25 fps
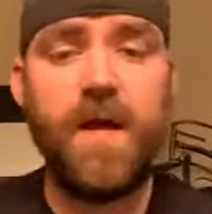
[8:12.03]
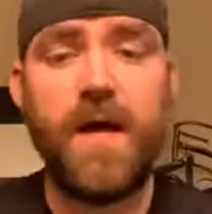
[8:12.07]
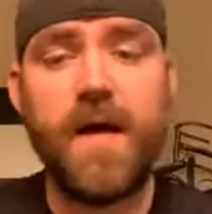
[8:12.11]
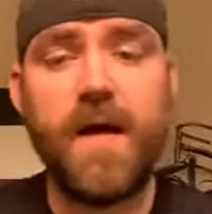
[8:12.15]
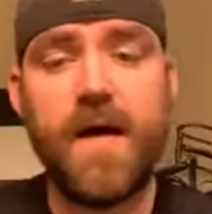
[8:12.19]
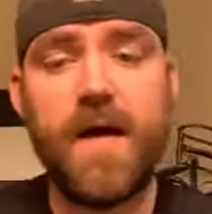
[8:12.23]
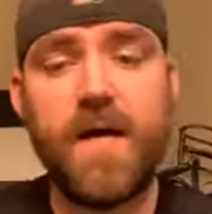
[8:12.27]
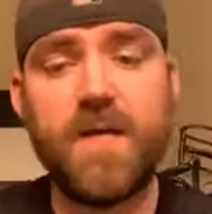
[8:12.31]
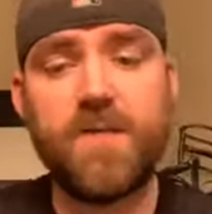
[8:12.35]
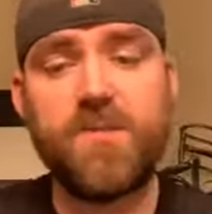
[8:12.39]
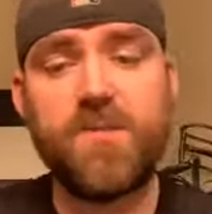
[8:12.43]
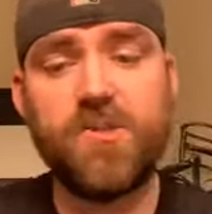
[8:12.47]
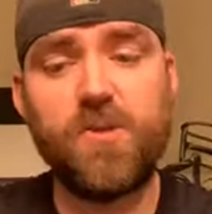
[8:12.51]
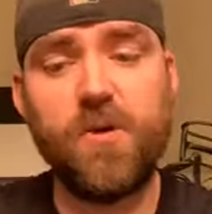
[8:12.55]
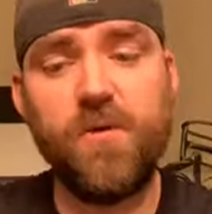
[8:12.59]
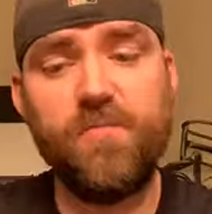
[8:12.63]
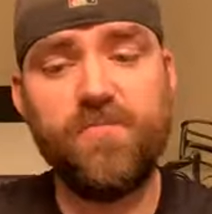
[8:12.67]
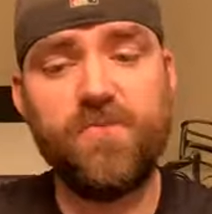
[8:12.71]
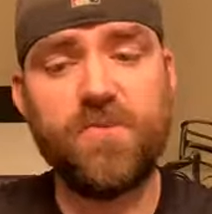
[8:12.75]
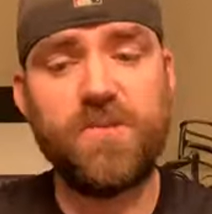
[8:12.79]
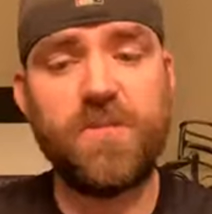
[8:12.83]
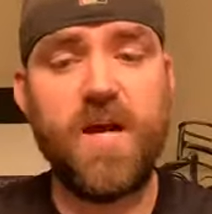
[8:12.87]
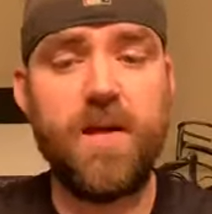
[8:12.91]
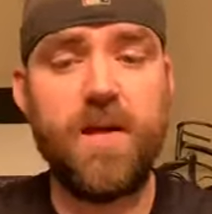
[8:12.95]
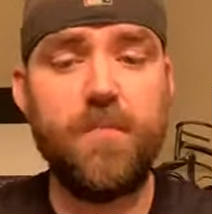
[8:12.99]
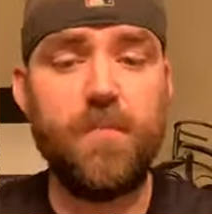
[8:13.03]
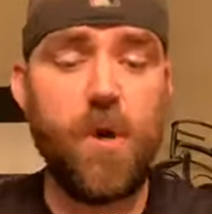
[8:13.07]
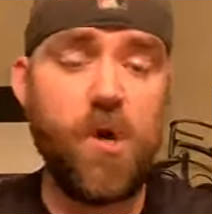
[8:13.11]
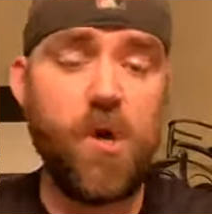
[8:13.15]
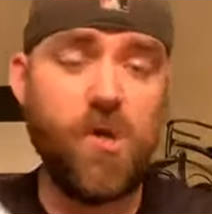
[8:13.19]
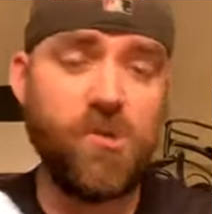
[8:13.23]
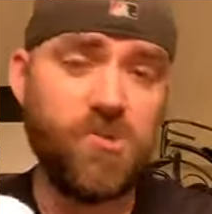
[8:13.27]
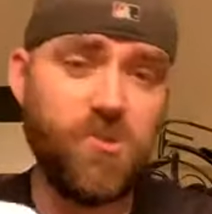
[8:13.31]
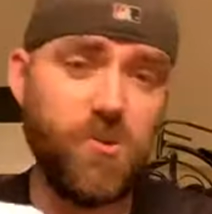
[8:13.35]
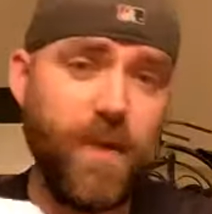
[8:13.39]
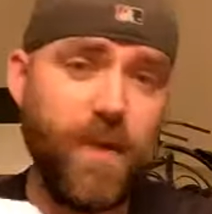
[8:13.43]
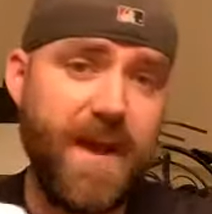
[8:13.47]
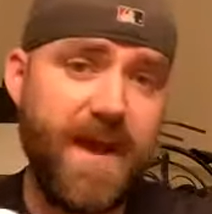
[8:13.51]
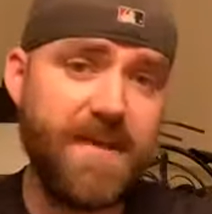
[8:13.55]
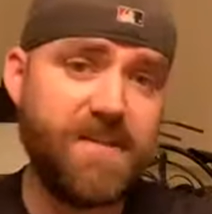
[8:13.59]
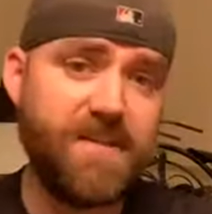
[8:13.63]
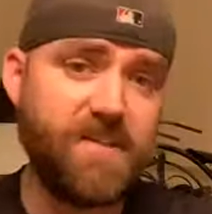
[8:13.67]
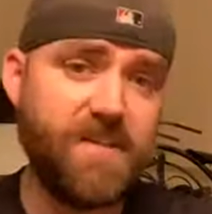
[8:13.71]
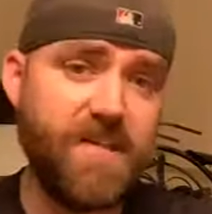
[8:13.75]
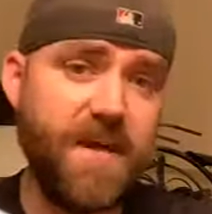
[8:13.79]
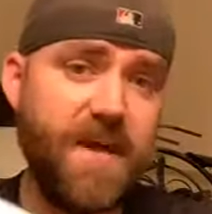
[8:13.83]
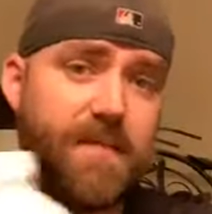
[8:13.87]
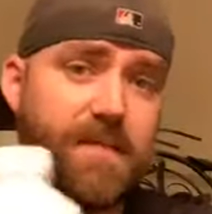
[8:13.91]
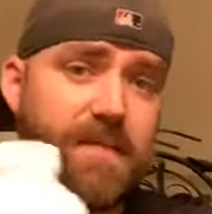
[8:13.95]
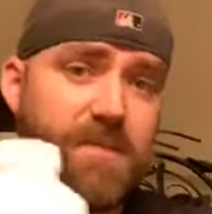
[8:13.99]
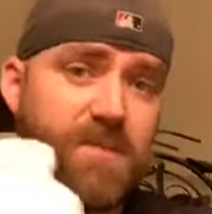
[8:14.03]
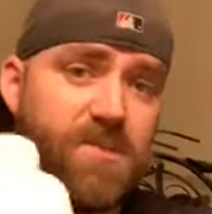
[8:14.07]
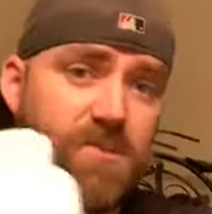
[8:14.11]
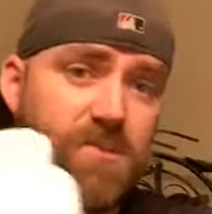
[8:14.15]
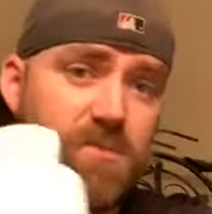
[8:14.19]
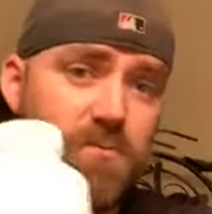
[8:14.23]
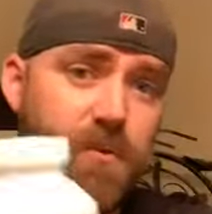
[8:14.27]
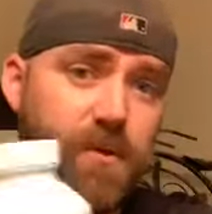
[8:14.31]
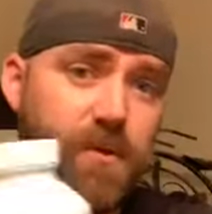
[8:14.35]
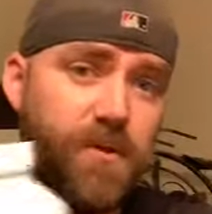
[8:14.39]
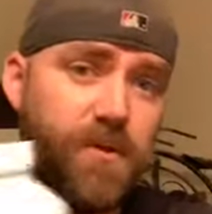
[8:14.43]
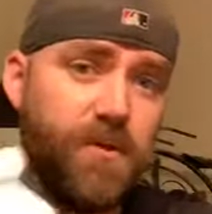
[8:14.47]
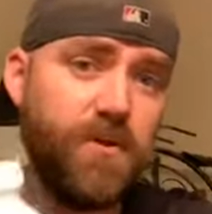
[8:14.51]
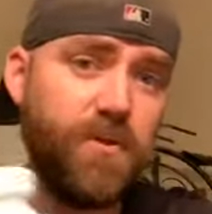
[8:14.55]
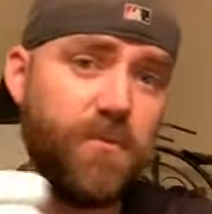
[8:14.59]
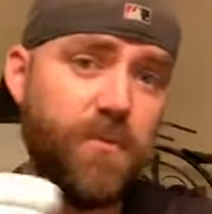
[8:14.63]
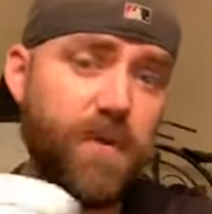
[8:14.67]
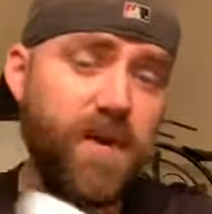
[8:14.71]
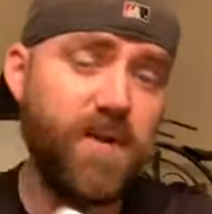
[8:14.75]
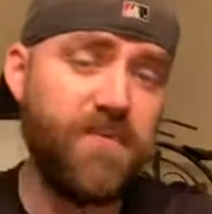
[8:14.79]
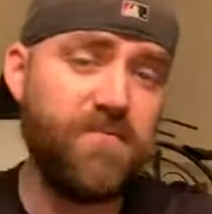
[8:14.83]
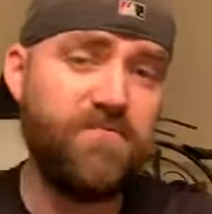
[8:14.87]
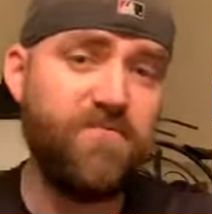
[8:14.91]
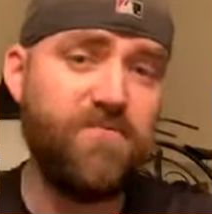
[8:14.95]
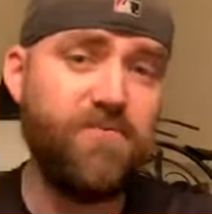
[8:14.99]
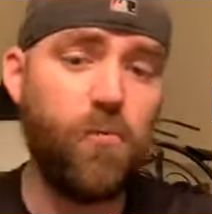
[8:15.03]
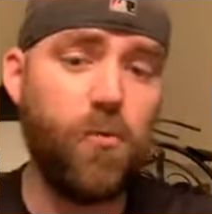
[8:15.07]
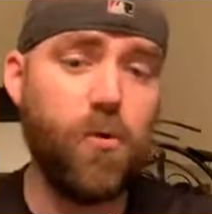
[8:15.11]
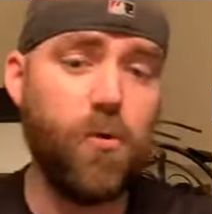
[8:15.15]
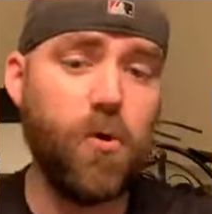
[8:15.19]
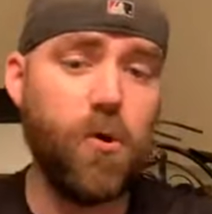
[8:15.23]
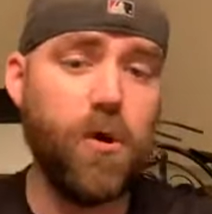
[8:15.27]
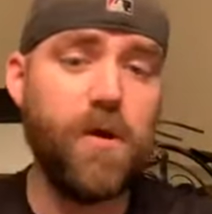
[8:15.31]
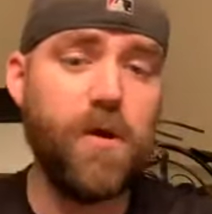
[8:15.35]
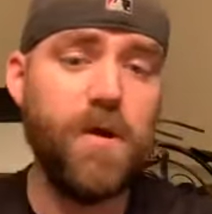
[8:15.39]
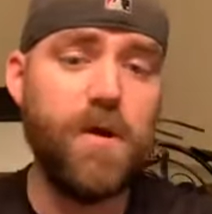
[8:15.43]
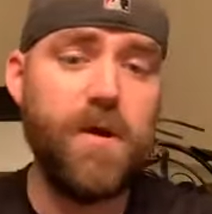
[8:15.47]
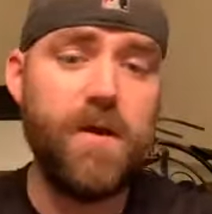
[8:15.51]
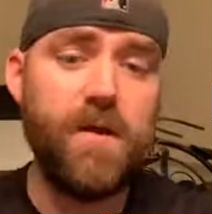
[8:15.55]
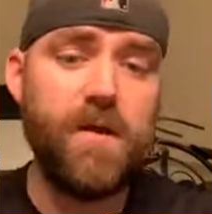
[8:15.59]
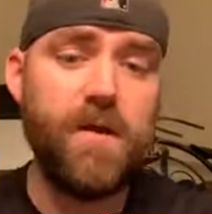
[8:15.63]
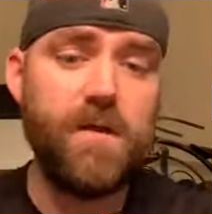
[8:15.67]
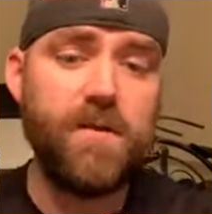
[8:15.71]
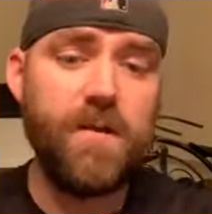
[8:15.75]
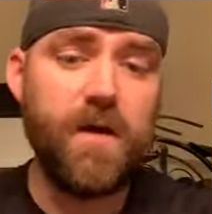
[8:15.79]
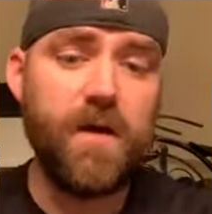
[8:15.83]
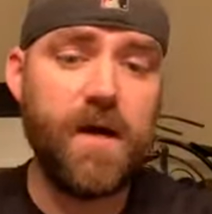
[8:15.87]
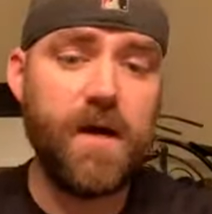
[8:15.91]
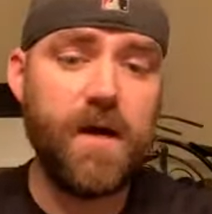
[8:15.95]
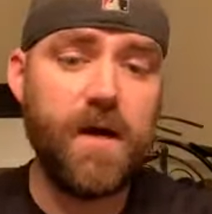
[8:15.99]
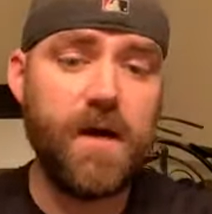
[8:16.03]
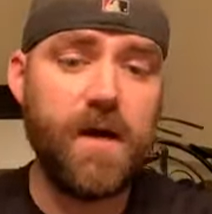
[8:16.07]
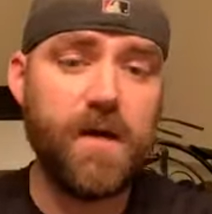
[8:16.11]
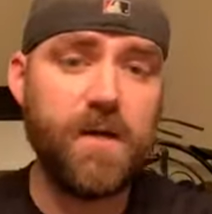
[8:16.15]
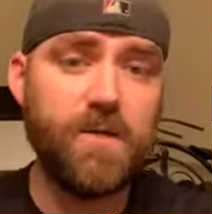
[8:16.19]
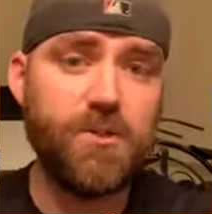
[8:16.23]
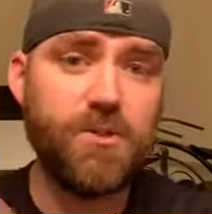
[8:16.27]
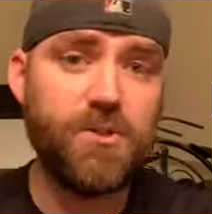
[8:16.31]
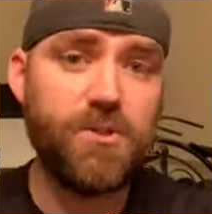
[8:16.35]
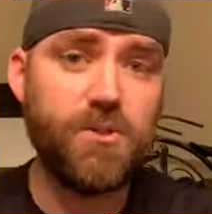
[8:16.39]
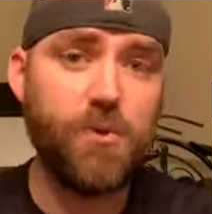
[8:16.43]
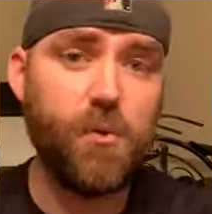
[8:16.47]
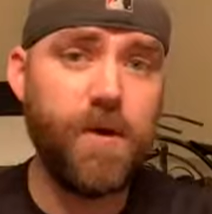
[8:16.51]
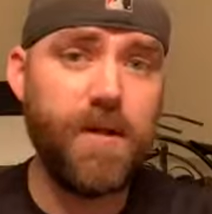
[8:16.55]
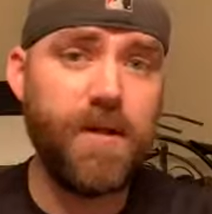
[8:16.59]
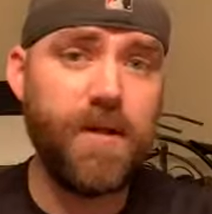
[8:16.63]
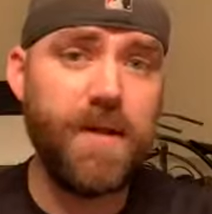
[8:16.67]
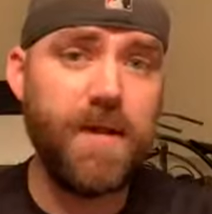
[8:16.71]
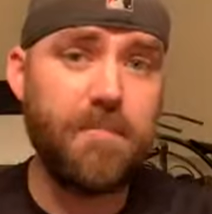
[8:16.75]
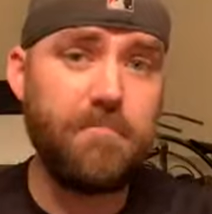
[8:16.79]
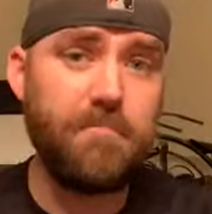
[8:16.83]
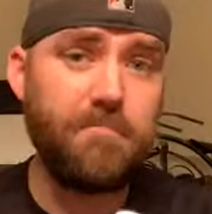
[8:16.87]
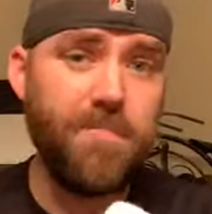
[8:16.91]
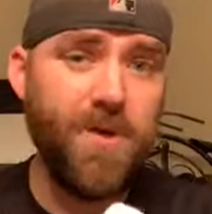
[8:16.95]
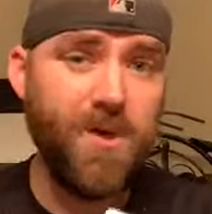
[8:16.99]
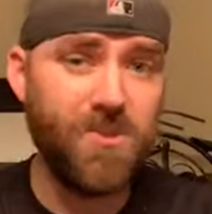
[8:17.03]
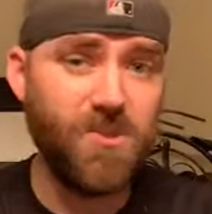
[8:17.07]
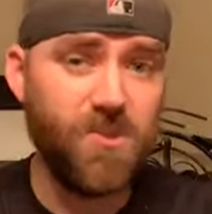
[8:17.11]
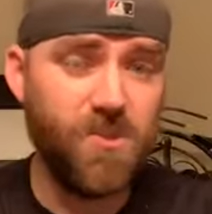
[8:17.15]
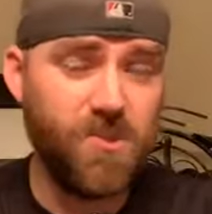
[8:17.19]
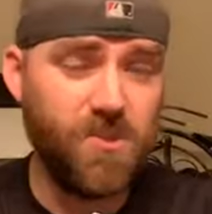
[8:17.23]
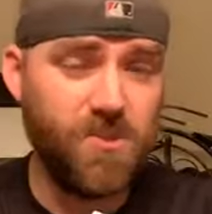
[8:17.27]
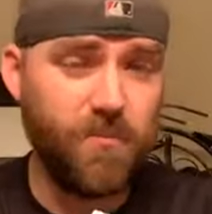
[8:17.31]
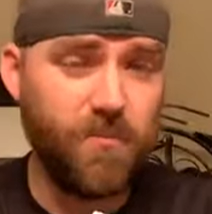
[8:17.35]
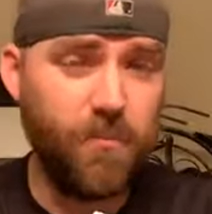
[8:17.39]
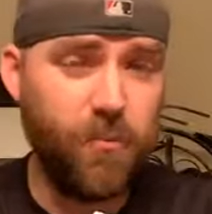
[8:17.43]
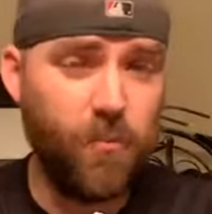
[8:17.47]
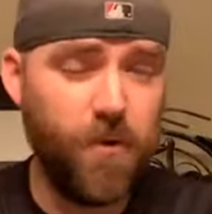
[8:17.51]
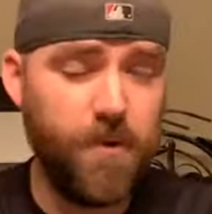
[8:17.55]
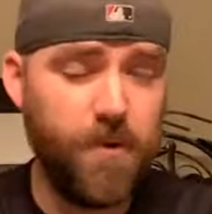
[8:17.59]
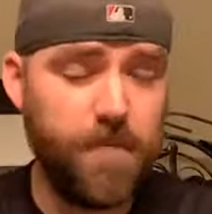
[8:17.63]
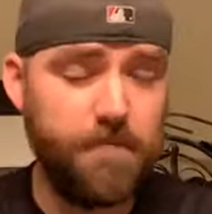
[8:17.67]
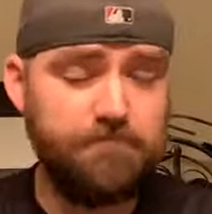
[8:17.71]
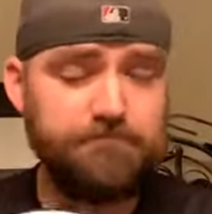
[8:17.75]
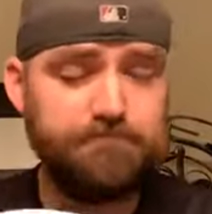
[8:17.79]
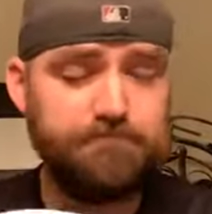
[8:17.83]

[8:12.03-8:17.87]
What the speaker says: Sulfurzyme also has that, and this is really great for joint and muscle support.